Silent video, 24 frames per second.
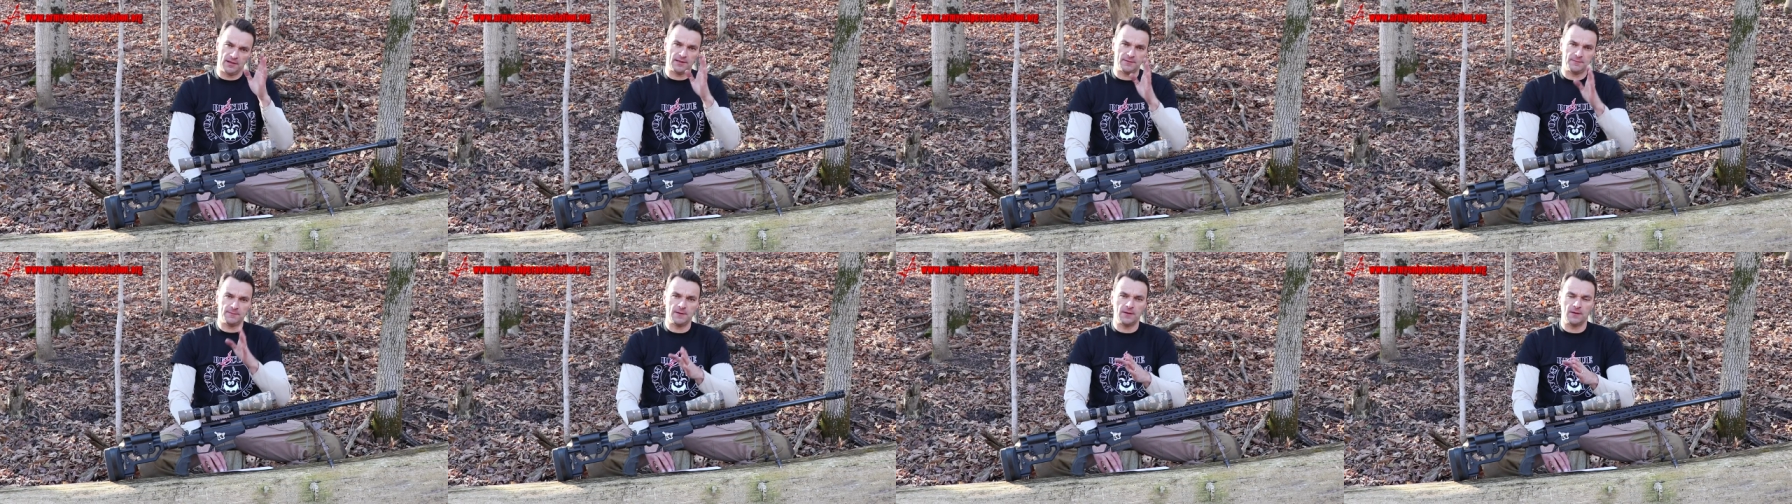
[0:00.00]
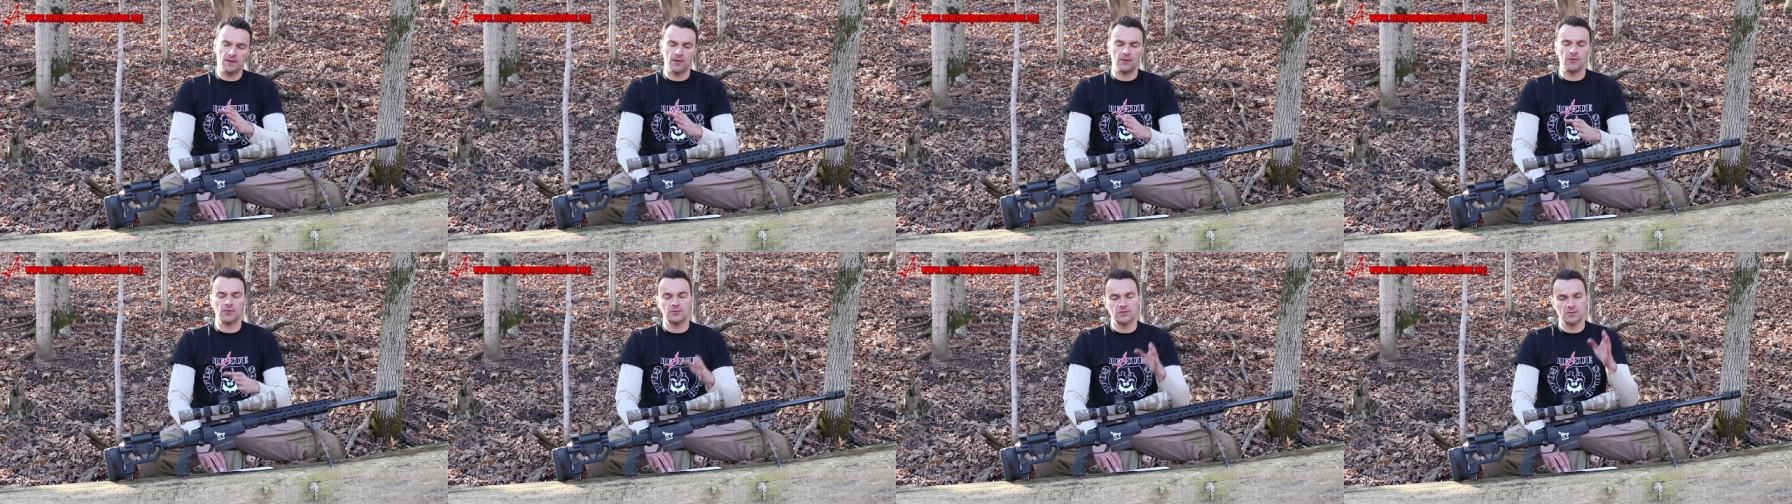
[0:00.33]
Let me
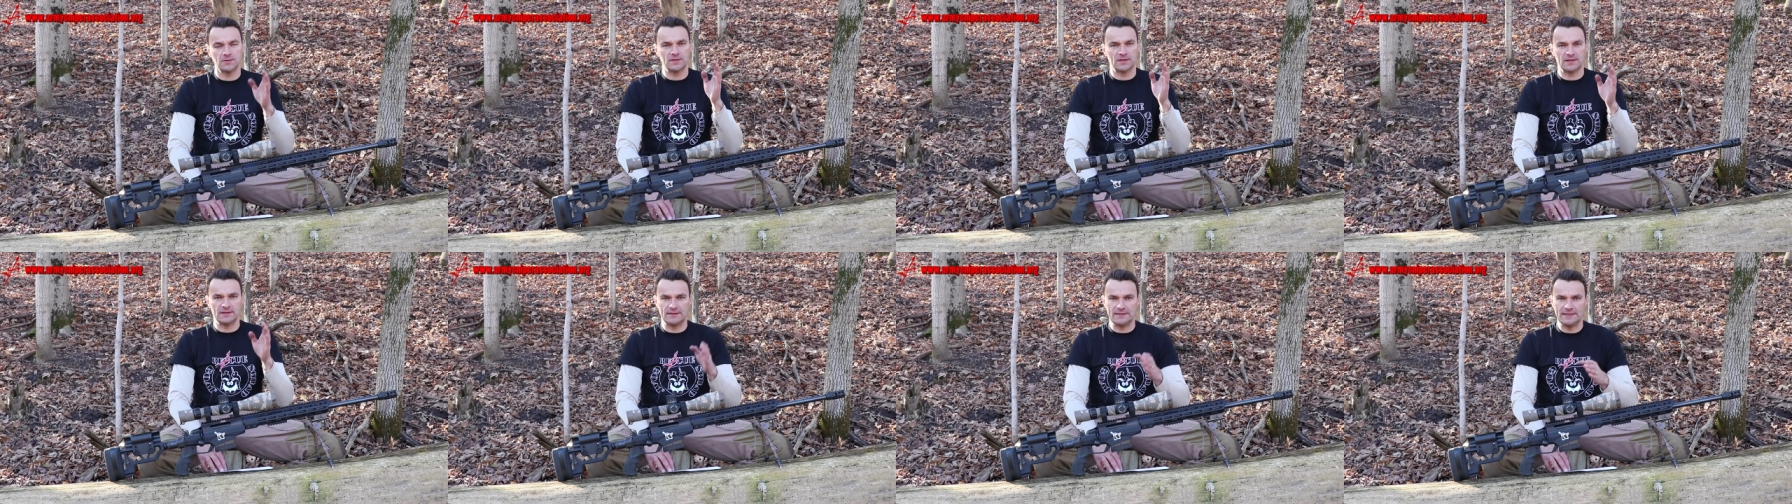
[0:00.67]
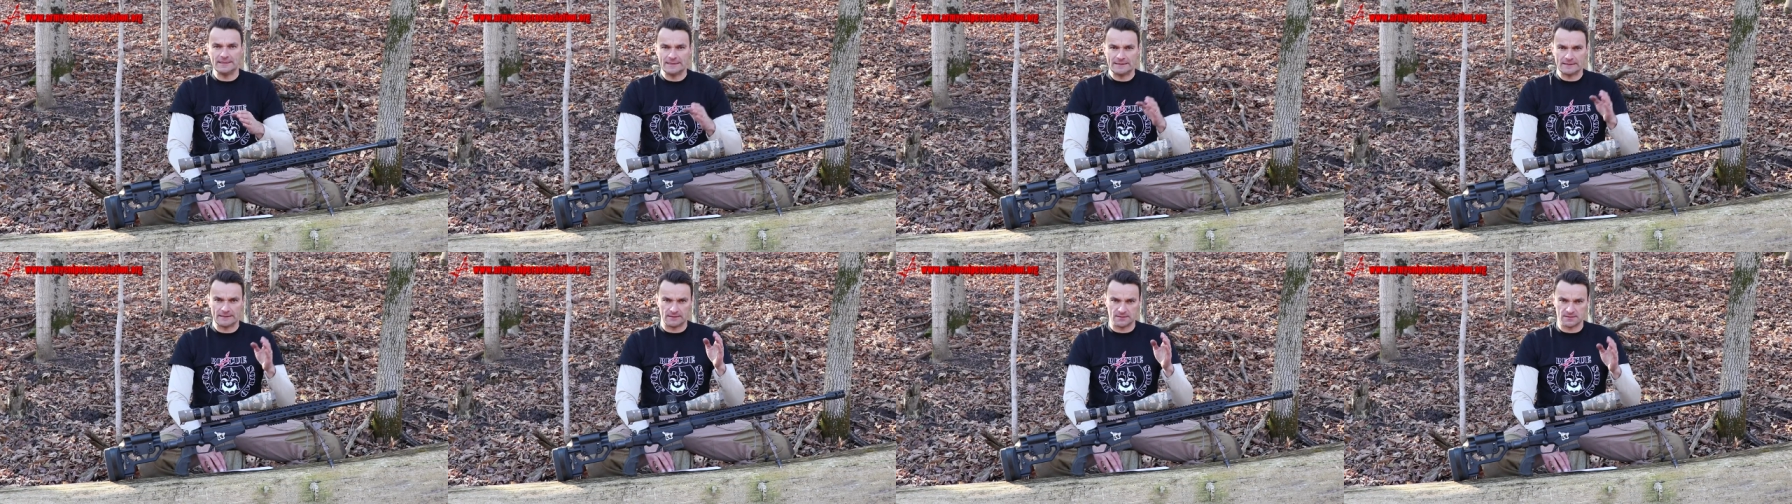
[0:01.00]
go to the
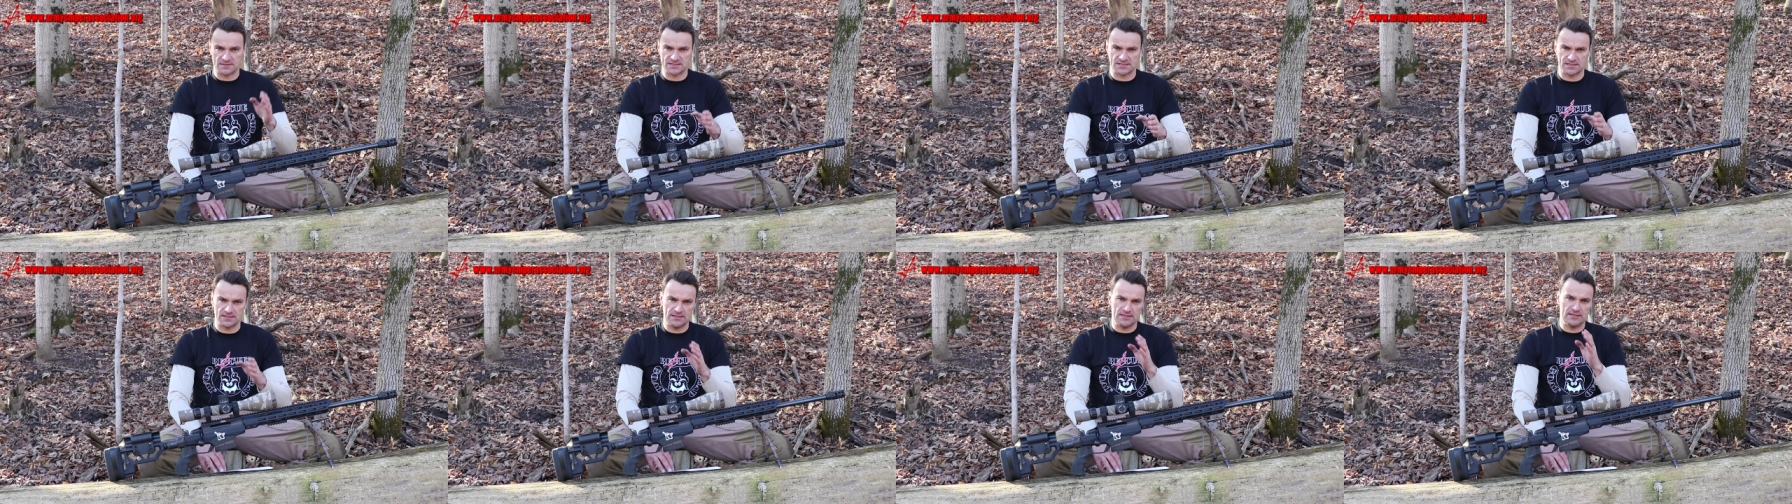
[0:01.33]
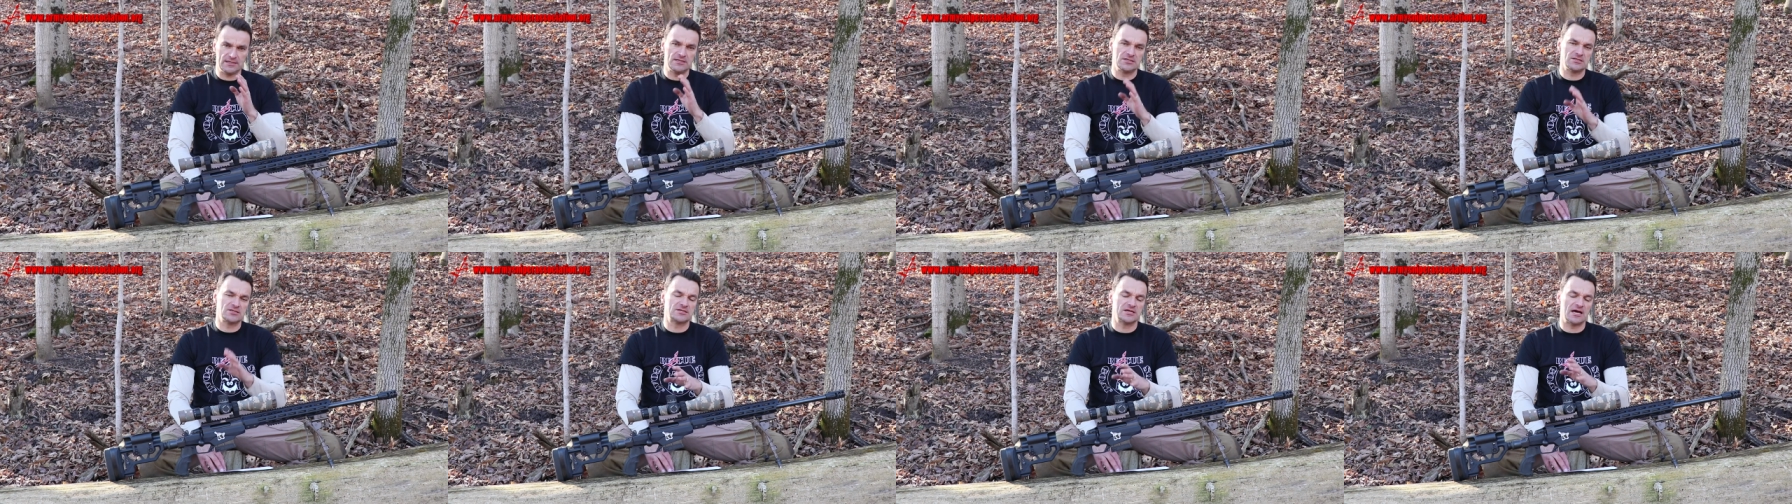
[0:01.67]
details
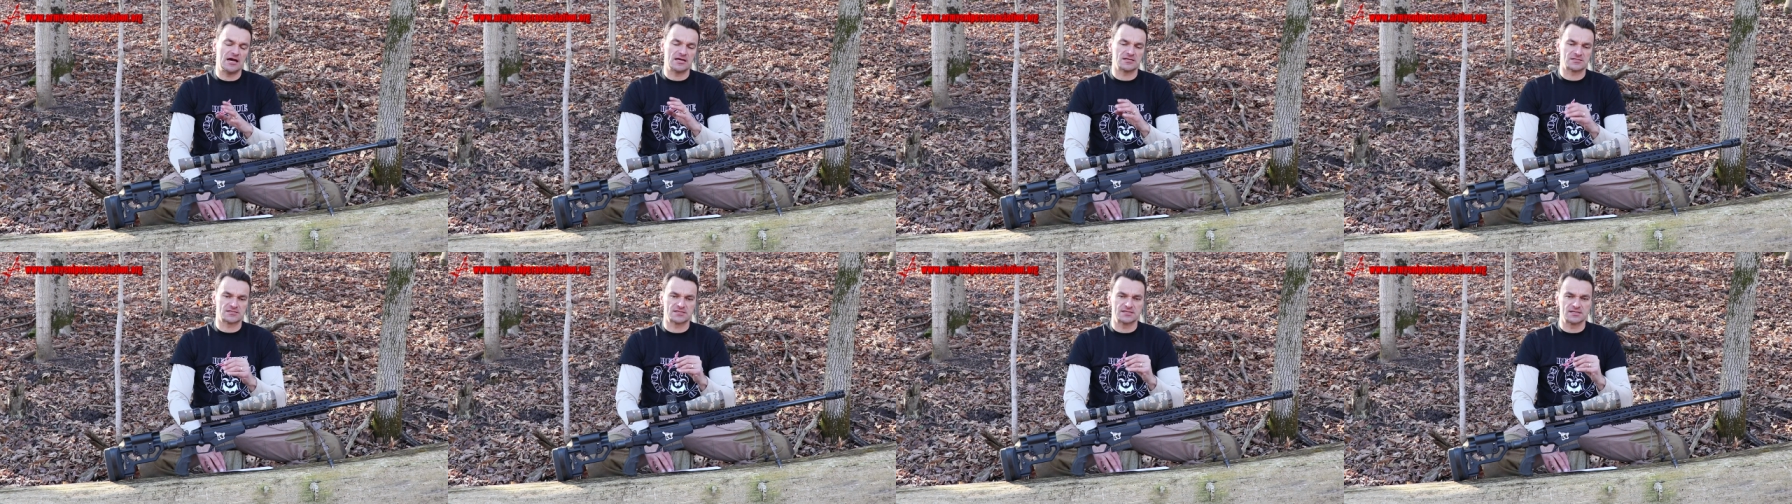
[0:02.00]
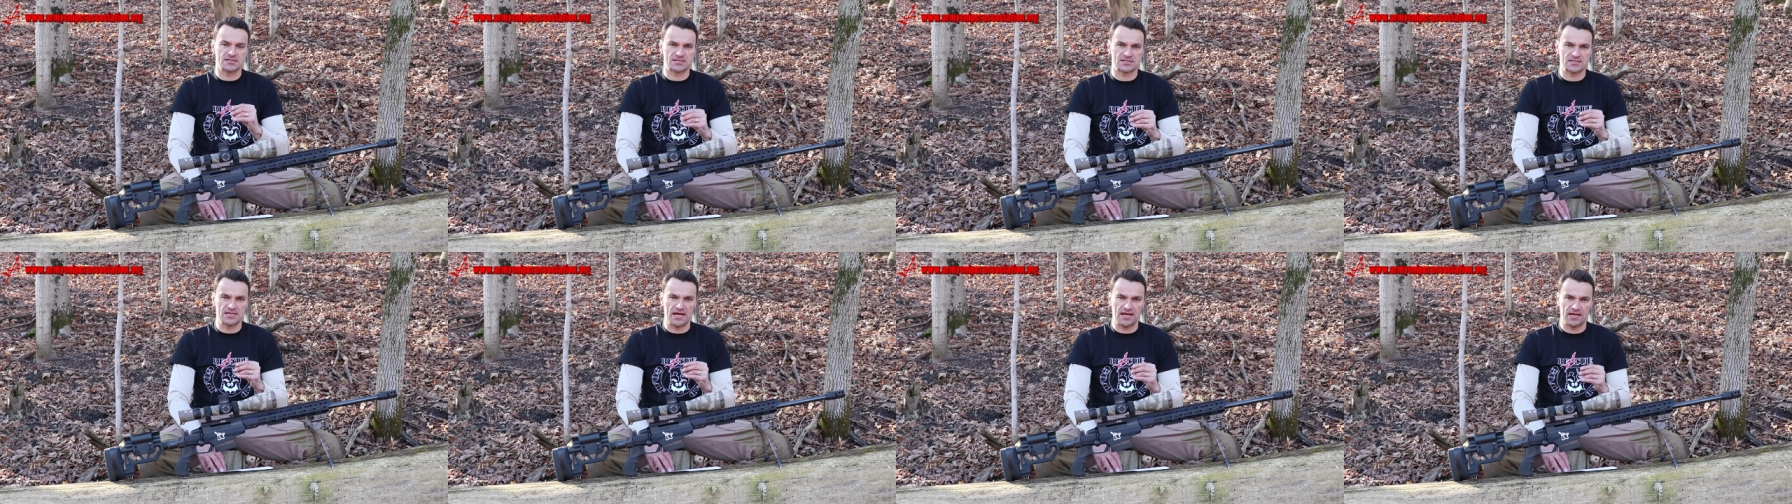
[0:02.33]
in just
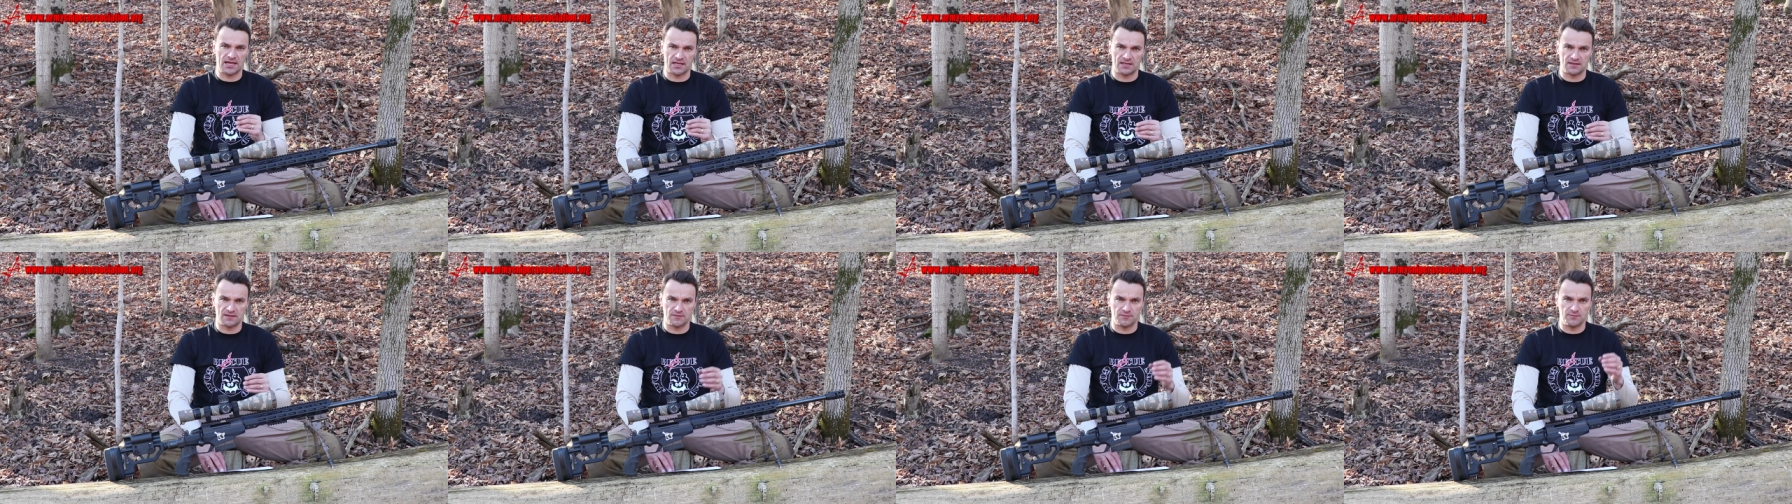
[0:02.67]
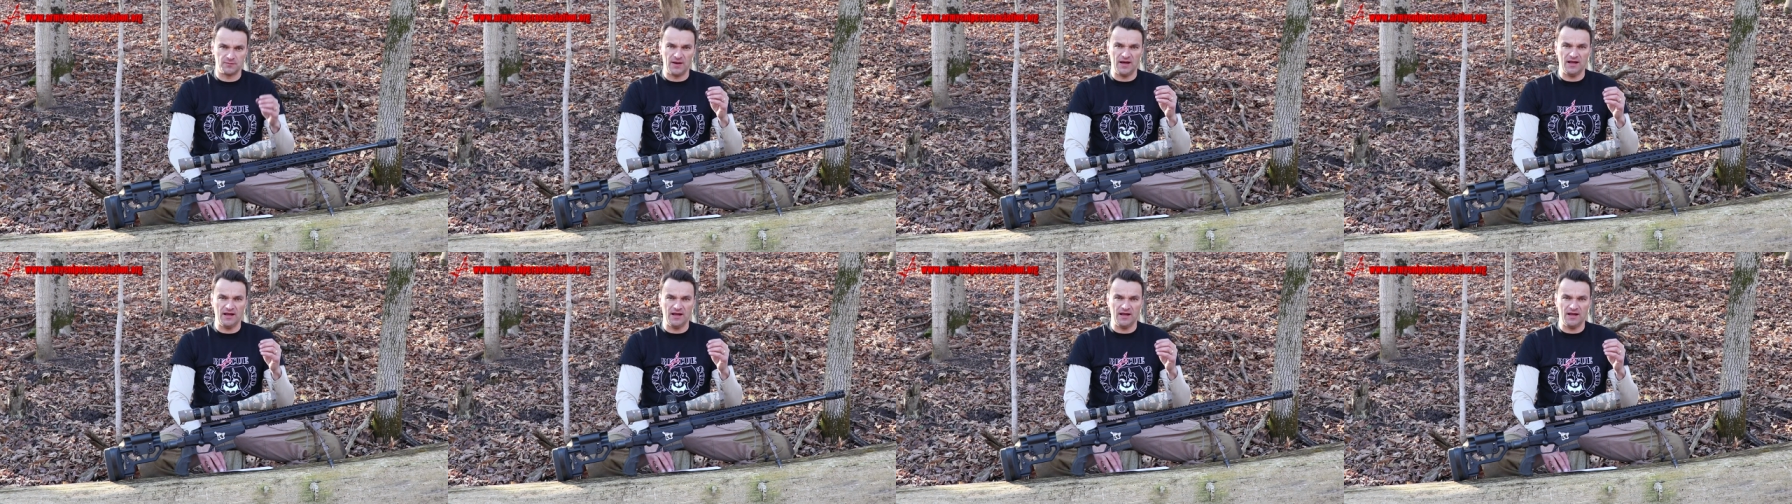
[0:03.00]
a second.